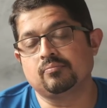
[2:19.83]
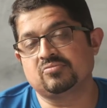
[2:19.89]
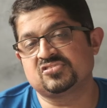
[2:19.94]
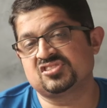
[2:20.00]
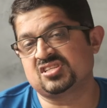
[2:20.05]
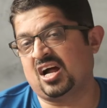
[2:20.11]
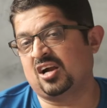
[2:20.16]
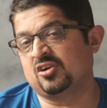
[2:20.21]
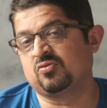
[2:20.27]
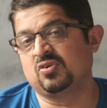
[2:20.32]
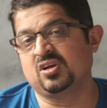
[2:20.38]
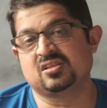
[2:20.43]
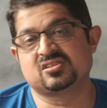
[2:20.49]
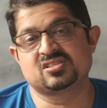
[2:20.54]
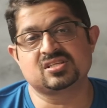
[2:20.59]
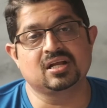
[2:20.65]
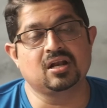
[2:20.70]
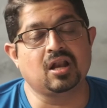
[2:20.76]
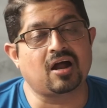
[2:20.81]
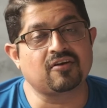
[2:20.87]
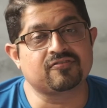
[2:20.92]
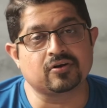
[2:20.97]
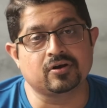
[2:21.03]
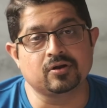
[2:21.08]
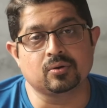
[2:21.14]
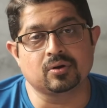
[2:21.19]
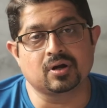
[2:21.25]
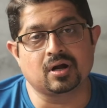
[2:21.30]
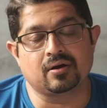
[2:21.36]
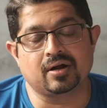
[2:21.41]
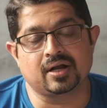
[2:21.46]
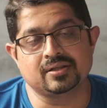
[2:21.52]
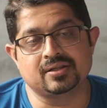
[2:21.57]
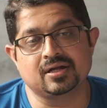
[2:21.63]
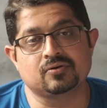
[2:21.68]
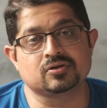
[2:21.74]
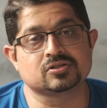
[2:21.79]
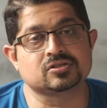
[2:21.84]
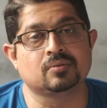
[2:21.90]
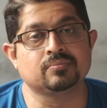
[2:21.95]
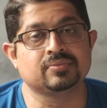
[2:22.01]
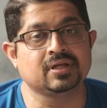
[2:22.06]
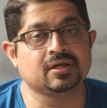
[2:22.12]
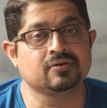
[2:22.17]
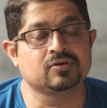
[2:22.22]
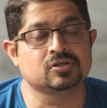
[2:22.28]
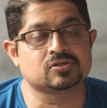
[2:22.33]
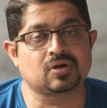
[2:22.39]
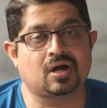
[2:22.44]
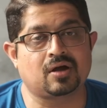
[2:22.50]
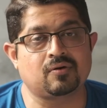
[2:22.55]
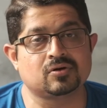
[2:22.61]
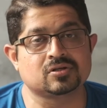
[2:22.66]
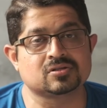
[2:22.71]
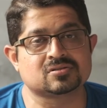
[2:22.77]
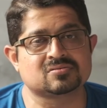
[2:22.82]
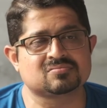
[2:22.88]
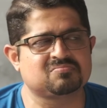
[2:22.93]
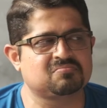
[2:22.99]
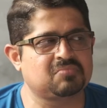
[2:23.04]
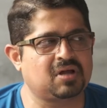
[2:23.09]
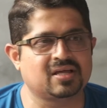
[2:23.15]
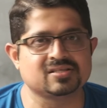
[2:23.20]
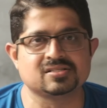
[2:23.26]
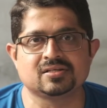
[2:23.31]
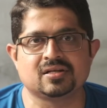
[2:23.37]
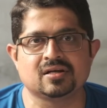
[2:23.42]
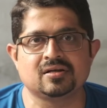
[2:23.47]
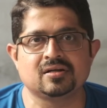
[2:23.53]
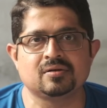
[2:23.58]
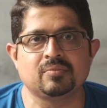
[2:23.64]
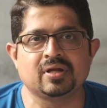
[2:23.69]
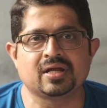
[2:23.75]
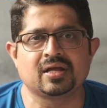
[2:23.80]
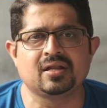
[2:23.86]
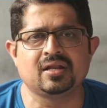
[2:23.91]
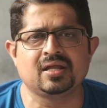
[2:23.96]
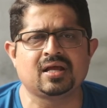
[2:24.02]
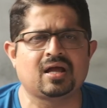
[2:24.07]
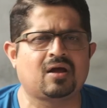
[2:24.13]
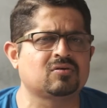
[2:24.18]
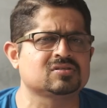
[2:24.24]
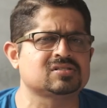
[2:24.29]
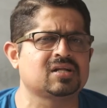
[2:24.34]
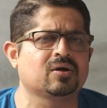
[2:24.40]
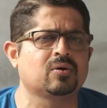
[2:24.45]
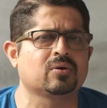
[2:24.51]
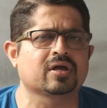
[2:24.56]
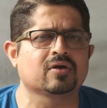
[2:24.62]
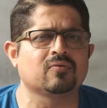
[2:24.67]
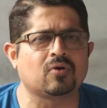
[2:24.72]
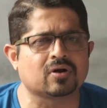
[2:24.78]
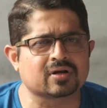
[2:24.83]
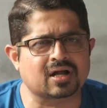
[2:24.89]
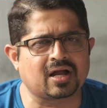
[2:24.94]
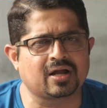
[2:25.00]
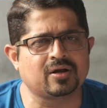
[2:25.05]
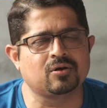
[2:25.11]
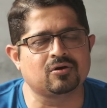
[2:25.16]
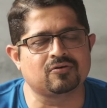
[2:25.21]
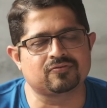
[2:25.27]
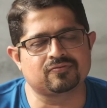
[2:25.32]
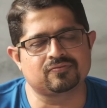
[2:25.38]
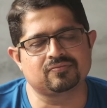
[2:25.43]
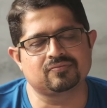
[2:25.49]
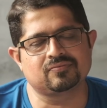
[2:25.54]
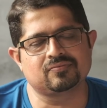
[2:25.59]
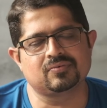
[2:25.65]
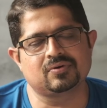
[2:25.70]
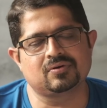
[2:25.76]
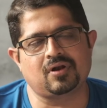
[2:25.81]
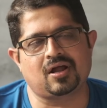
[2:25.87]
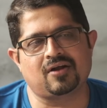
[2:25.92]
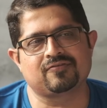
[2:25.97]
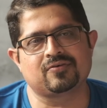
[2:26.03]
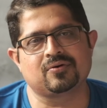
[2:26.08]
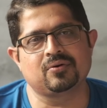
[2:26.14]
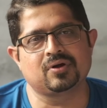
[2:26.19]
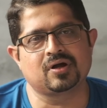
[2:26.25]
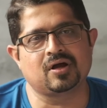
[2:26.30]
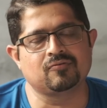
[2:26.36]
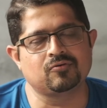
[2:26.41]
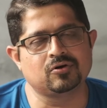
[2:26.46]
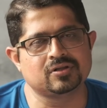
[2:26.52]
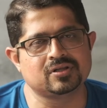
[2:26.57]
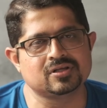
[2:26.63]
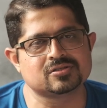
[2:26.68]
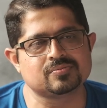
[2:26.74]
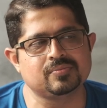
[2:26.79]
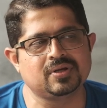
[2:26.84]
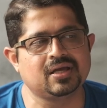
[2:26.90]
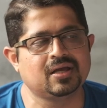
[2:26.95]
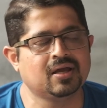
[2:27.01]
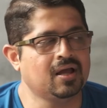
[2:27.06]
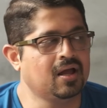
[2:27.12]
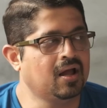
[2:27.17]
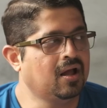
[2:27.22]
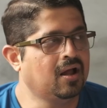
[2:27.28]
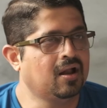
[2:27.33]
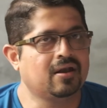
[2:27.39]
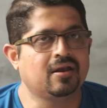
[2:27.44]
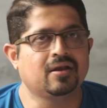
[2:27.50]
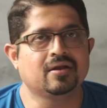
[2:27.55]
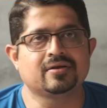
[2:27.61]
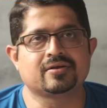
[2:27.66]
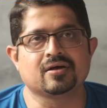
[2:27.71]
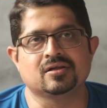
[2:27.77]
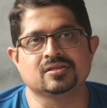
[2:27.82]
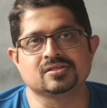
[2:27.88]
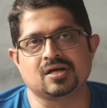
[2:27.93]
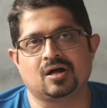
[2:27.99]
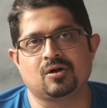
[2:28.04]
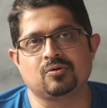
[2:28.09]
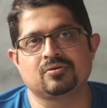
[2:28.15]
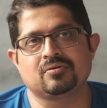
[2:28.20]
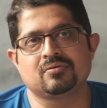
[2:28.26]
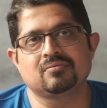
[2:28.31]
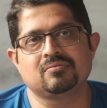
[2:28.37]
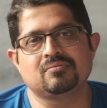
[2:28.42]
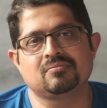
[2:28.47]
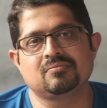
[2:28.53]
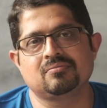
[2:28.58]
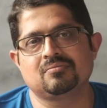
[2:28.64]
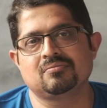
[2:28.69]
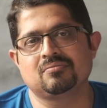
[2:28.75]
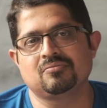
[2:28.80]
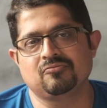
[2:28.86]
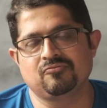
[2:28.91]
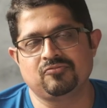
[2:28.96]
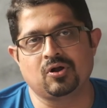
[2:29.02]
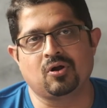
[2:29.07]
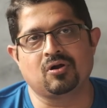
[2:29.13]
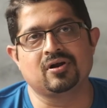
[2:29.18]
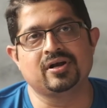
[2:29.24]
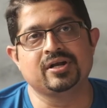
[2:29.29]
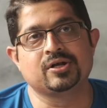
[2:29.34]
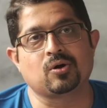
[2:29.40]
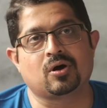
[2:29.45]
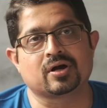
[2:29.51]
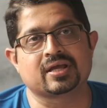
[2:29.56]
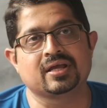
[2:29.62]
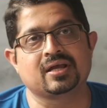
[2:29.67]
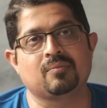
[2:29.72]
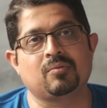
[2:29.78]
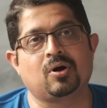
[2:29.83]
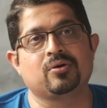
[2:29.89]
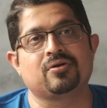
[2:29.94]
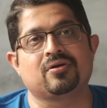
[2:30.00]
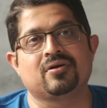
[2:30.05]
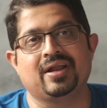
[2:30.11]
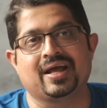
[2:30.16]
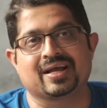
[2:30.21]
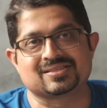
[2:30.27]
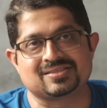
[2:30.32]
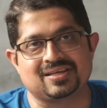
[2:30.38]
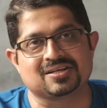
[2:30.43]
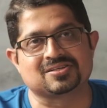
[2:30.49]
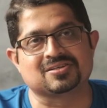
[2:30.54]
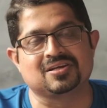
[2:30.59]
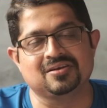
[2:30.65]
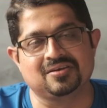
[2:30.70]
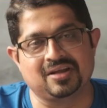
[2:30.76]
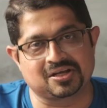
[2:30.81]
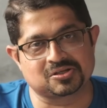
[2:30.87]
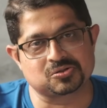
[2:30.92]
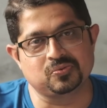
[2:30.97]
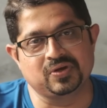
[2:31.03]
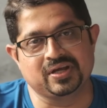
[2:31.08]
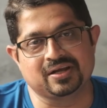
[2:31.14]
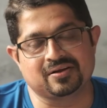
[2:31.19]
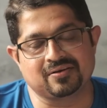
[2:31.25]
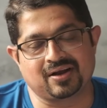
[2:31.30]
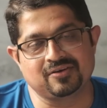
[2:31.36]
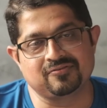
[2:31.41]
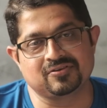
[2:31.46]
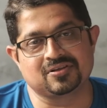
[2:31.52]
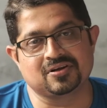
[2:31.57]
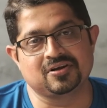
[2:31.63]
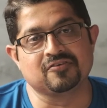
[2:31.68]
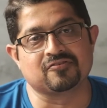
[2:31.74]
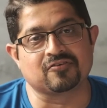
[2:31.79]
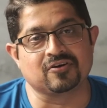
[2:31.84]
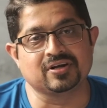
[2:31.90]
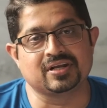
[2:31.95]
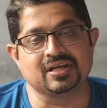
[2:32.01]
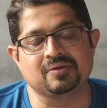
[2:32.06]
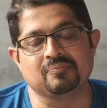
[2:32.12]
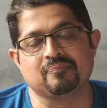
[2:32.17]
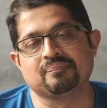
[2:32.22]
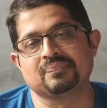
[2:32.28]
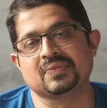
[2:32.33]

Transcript: Start with, say, laughter yoga, right? There was something which I was hesitant in the beginning. I was like, okay, what kind of laughter yoga would this be? Turns out, we're already talking about our next session next week, right, with a different team.